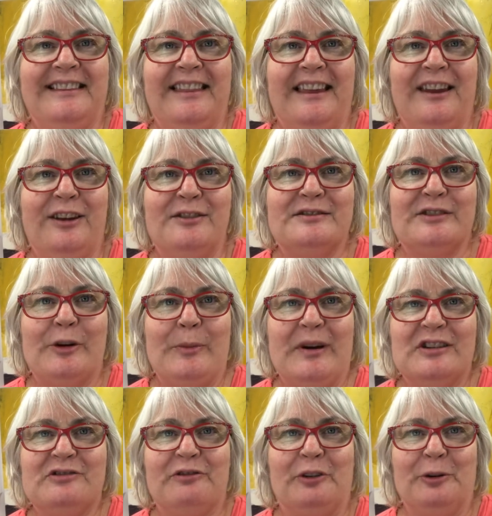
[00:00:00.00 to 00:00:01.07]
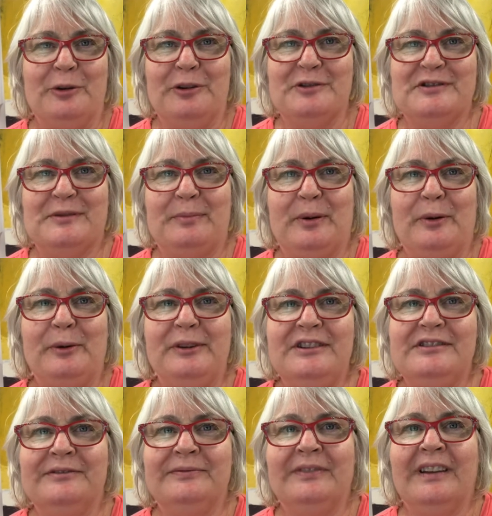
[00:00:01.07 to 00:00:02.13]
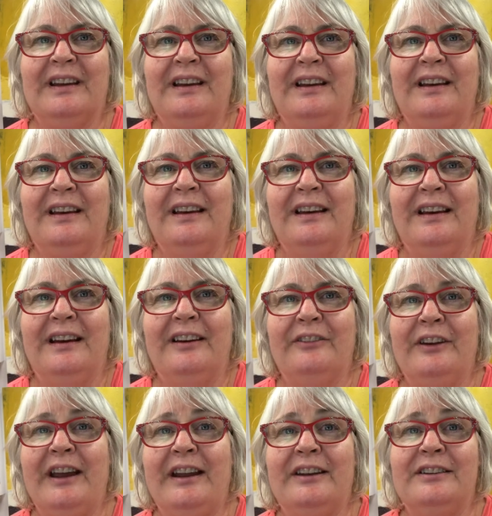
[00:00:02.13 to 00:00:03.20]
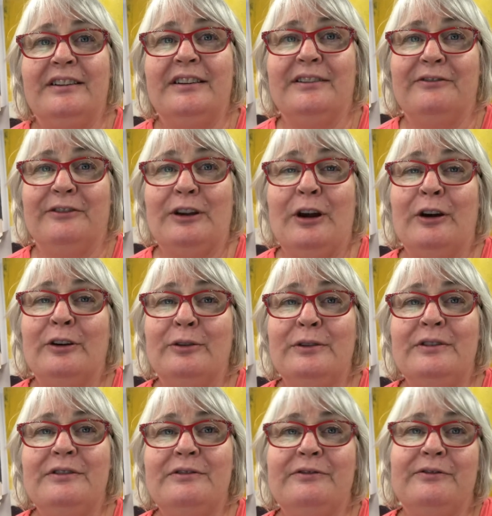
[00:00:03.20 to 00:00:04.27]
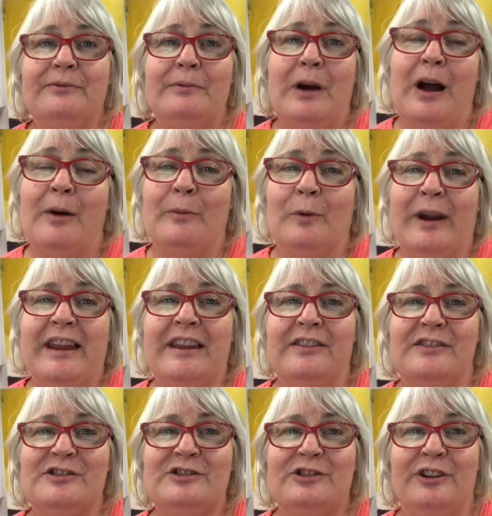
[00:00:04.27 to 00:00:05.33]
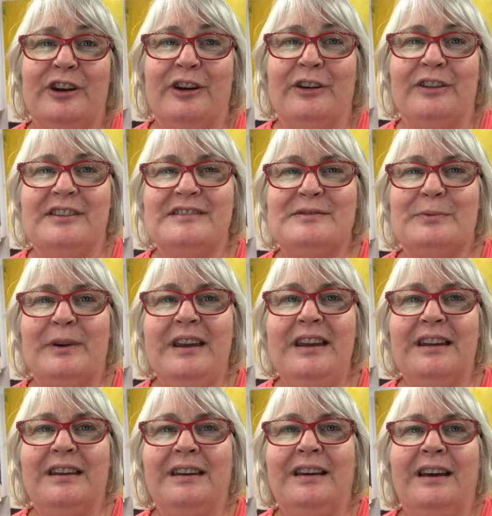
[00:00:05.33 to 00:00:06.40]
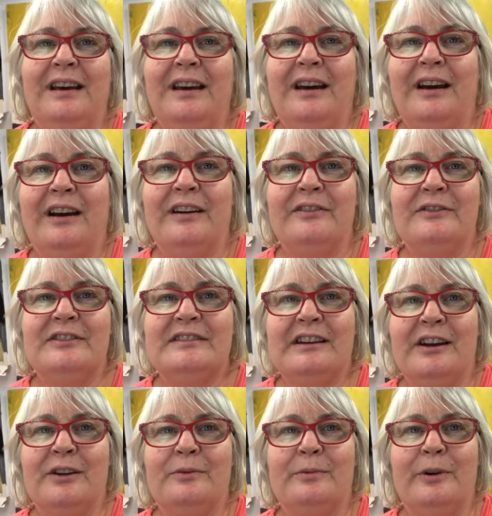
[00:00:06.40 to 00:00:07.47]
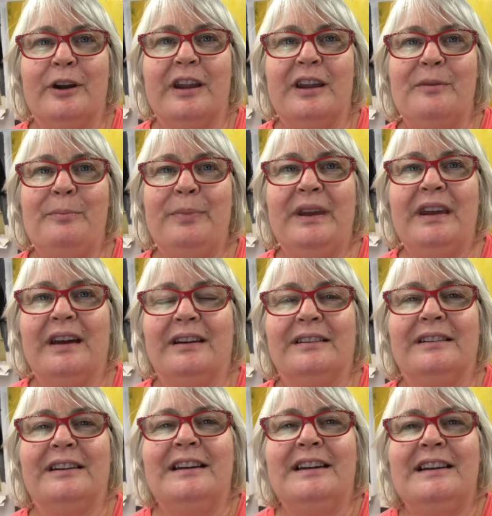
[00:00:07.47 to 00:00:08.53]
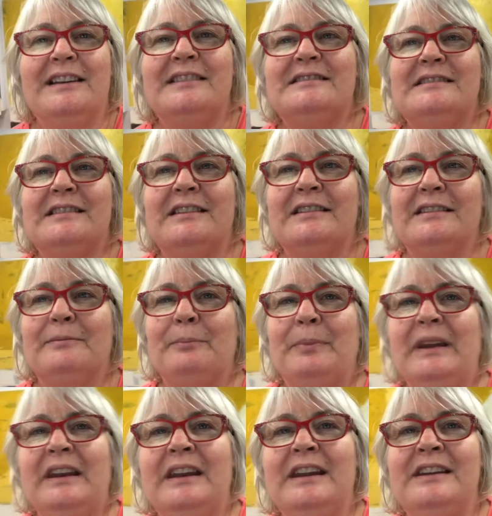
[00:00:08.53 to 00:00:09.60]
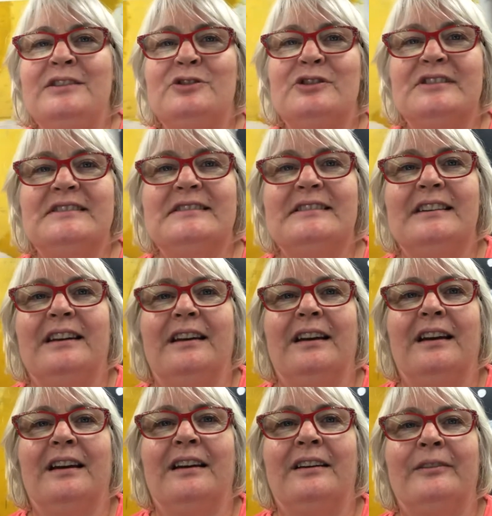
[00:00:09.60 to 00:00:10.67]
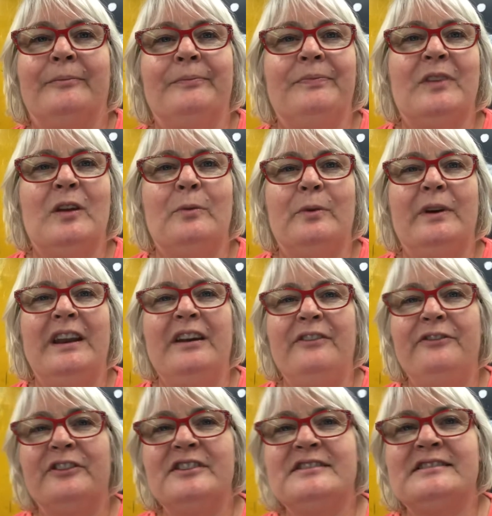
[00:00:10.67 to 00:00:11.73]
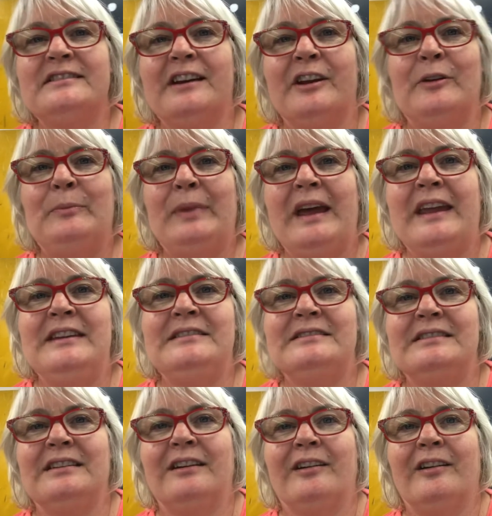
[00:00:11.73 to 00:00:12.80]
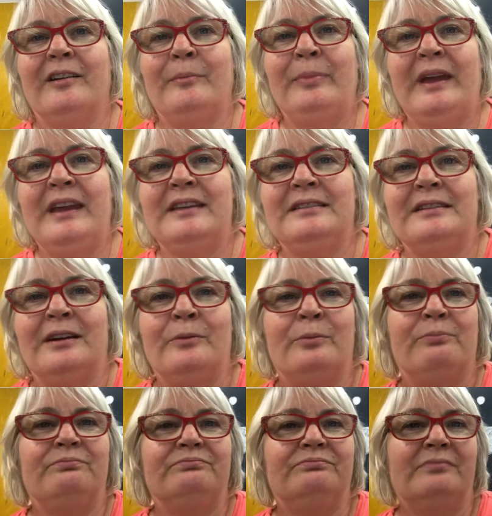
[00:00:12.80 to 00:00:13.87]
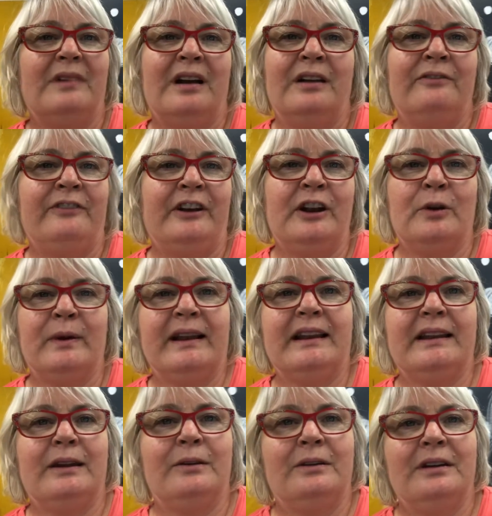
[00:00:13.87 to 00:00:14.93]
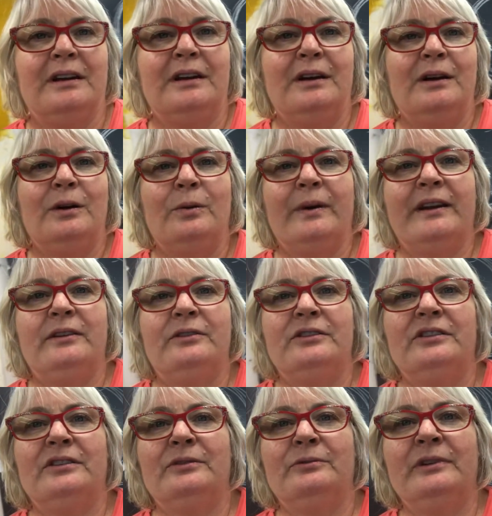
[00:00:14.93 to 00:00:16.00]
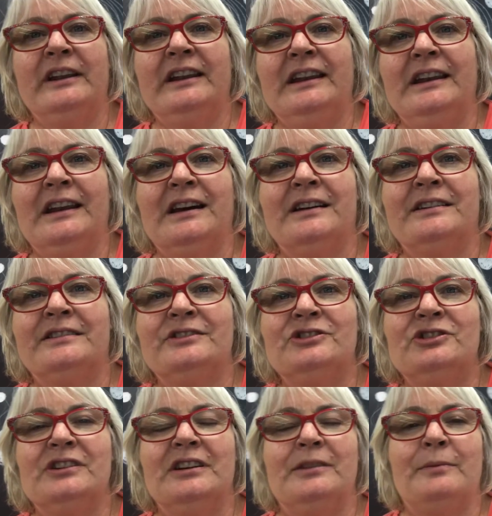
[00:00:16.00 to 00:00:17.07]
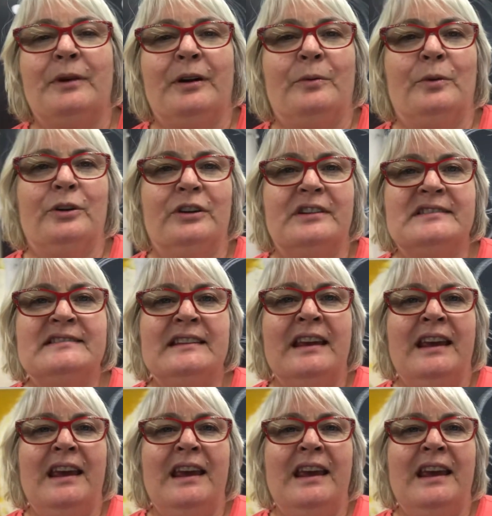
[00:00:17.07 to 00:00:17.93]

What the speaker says: Thank you so much for all your support. I've had a good week in the studio this week. I've started working bigger. It's been interesting. When I first started painting, I very quickly went really large in my works.